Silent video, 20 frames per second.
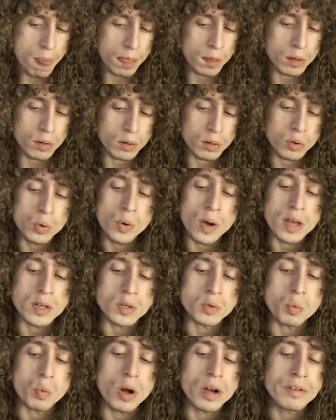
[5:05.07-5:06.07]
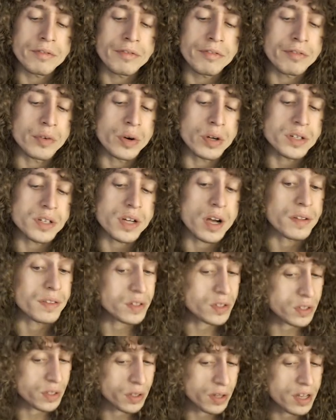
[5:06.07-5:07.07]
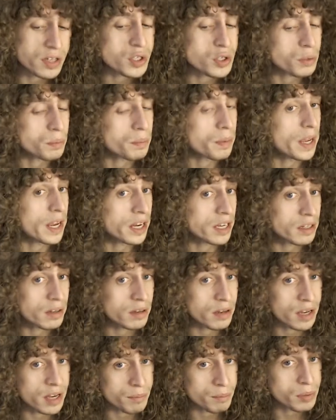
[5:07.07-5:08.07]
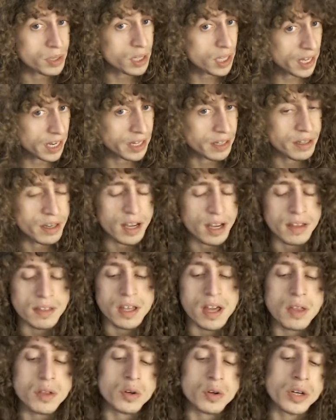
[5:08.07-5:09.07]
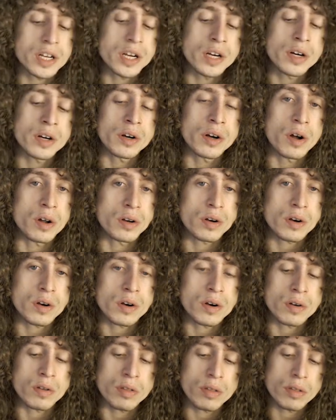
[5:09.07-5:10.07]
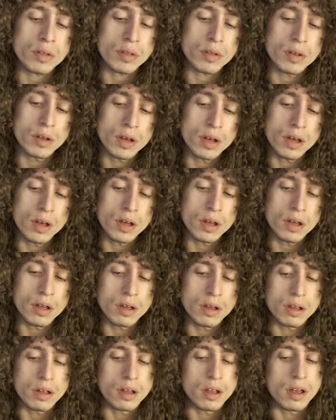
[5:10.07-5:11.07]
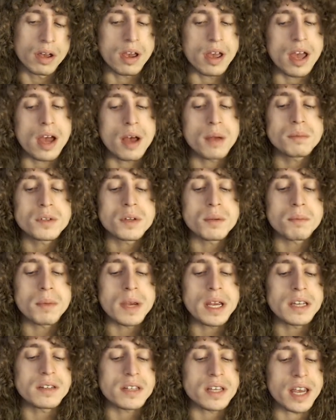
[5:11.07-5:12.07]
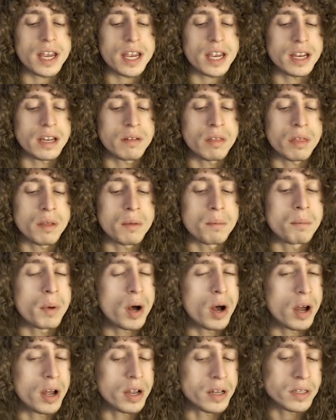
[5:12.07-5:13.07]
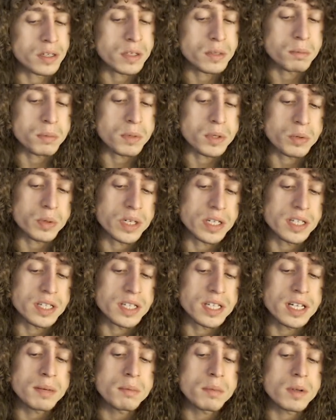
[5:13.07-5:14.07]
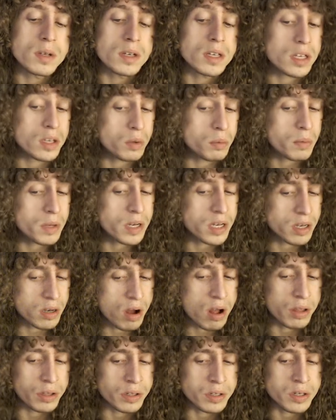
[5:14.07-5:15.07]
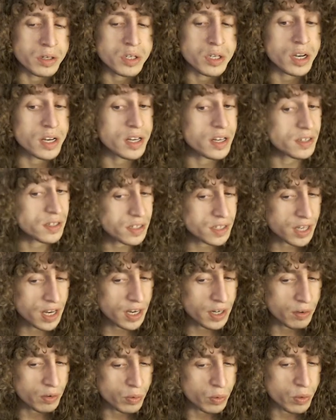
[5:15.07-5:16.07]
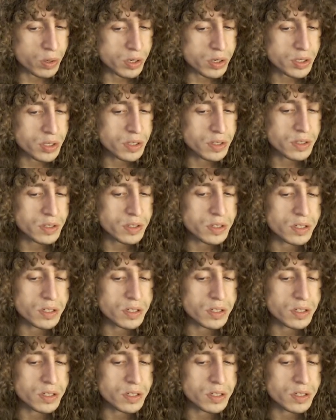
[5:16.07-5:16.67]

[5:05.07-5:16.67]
who has one foot on the celestial plane and the other here on earth, helps to maintain the bonds between deep human knowledge and its sacred origins,